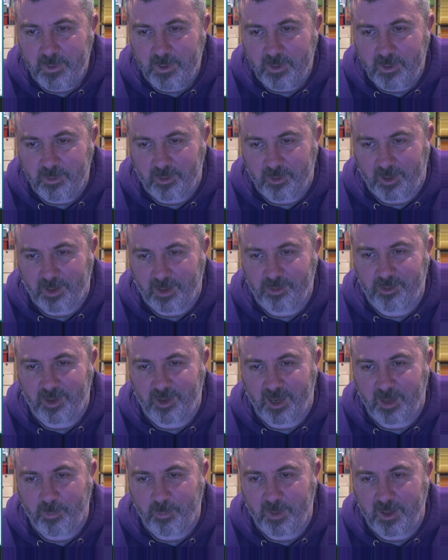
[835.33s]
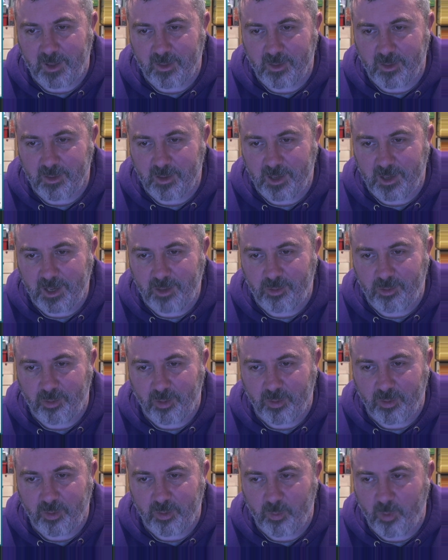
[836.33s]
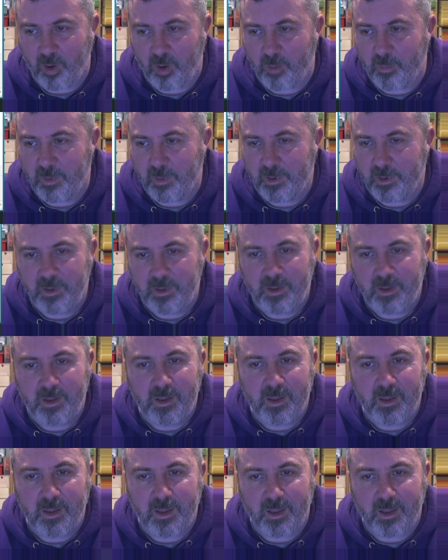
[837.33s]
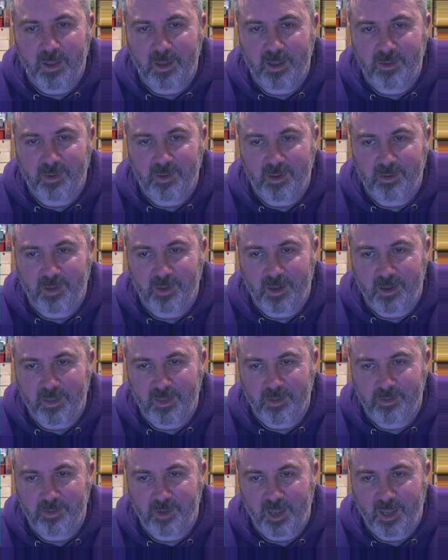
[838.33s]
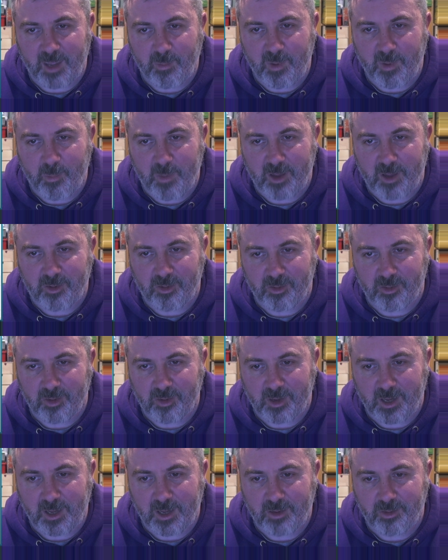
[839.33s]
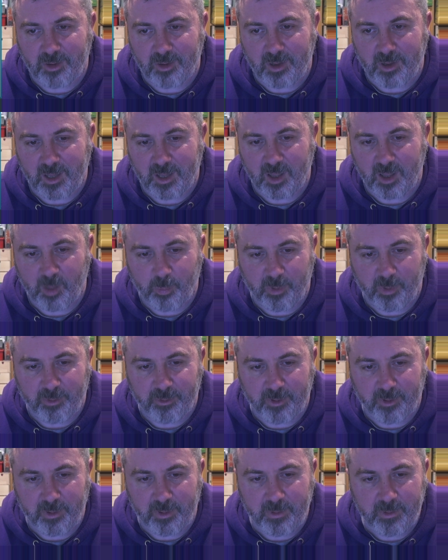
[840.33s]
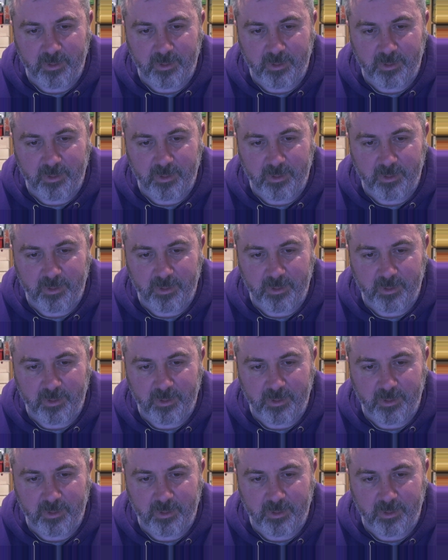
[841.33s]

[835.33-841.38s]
So that's telling me that the data on the ROM is exactly the same. It matches the data in the buffer.